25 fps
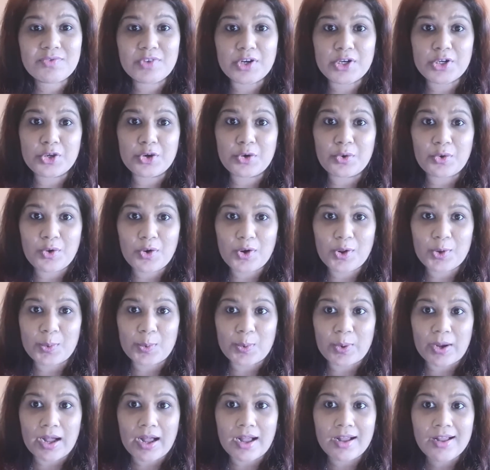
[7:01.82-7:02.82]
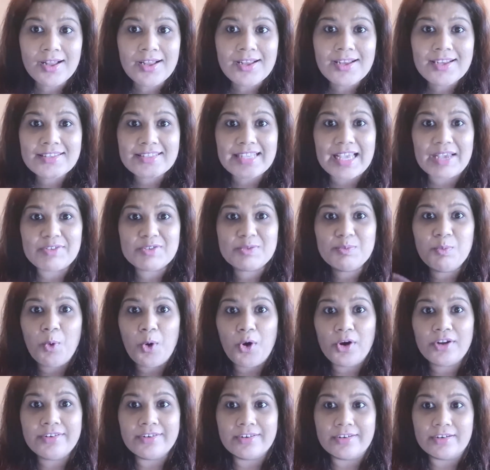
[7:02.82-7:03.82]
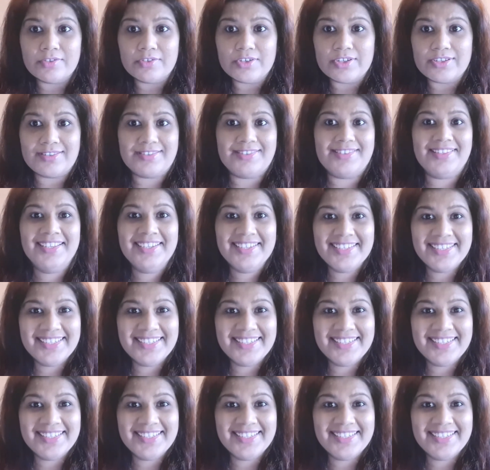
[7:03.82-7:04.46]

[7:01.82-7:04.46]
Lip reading: video call hoga. So I was more nervous